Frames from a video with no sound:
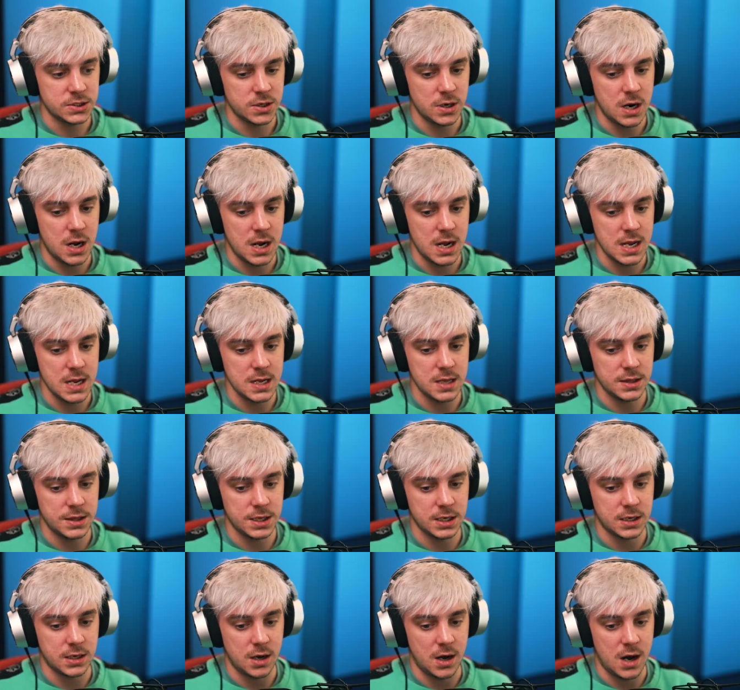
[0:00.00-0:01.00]
try
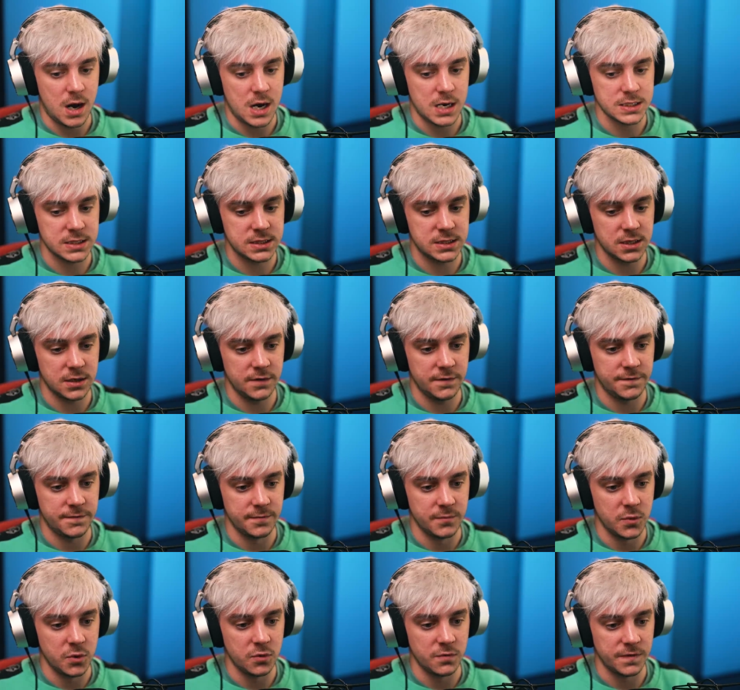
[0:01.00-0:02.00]
the cost of
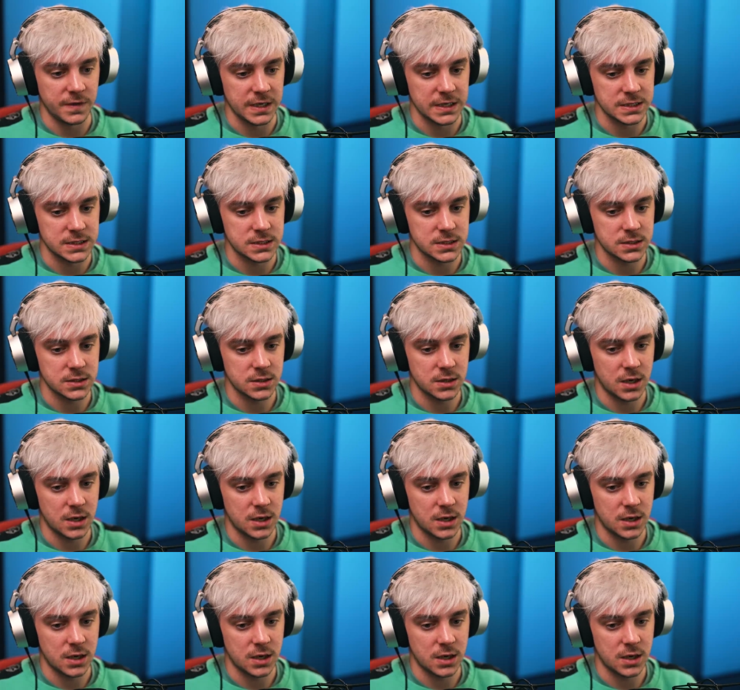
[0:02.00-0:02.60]
movies.